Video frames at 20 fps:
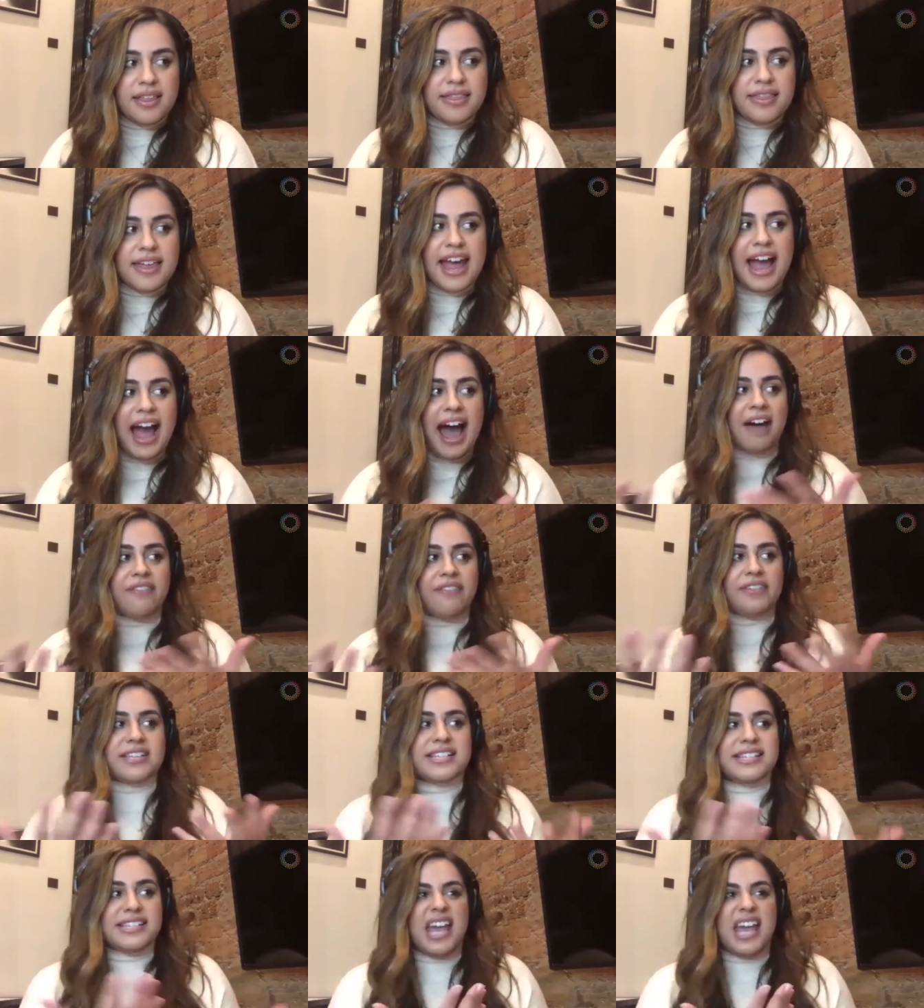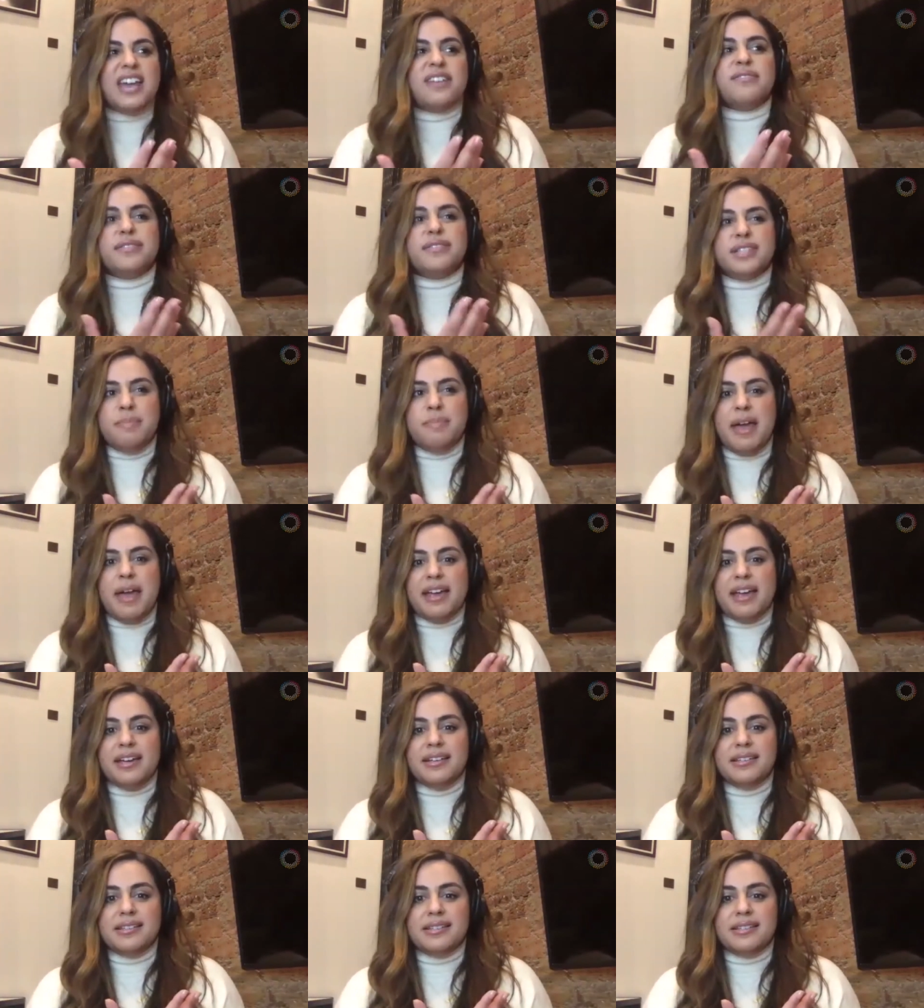they have a safe
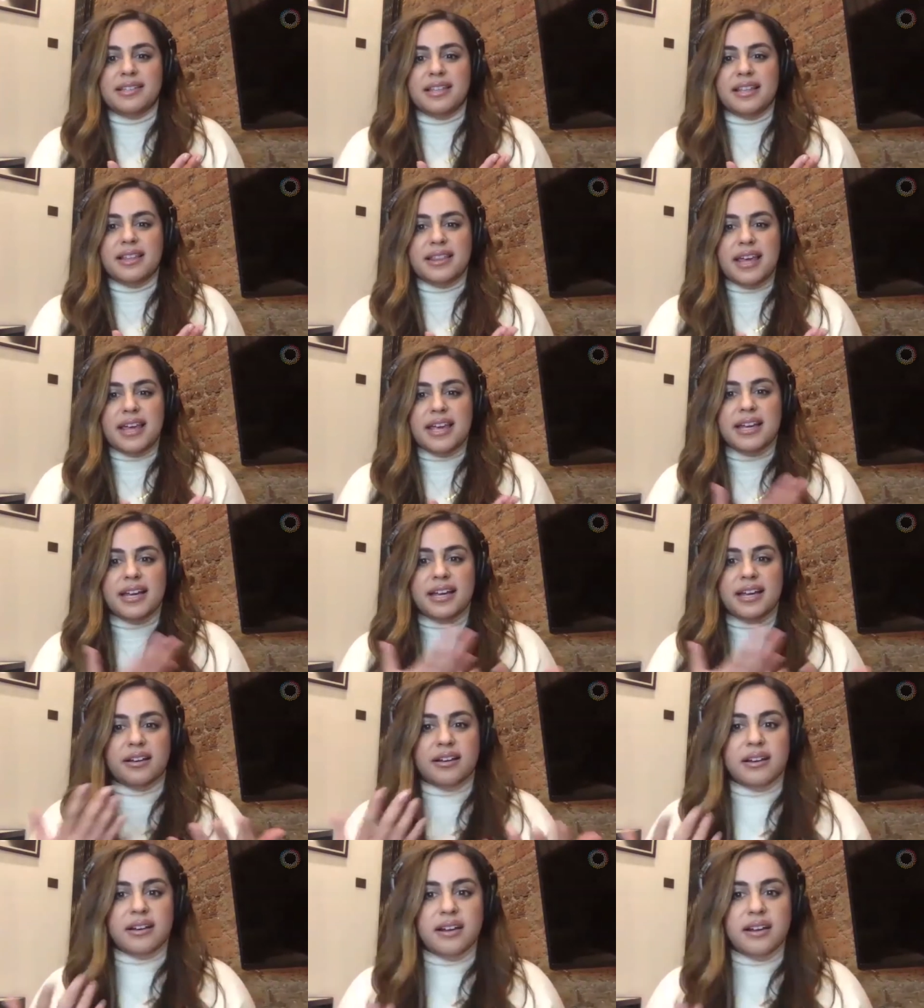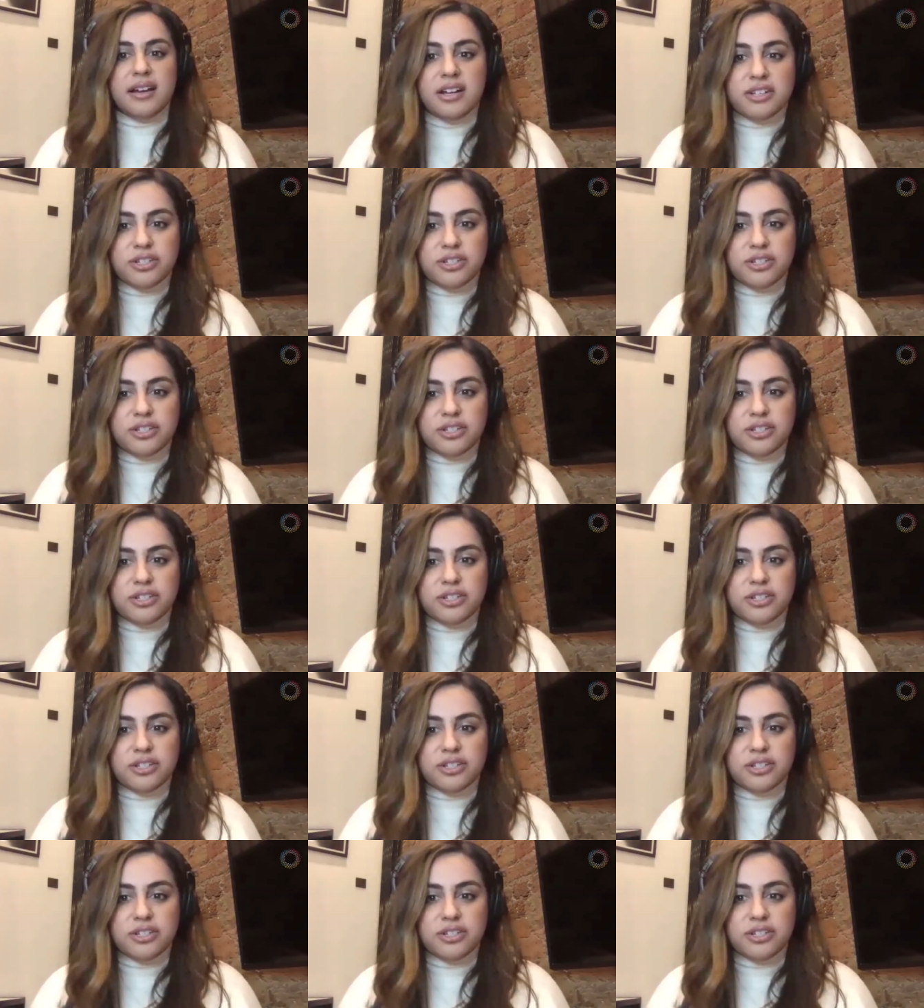space that they can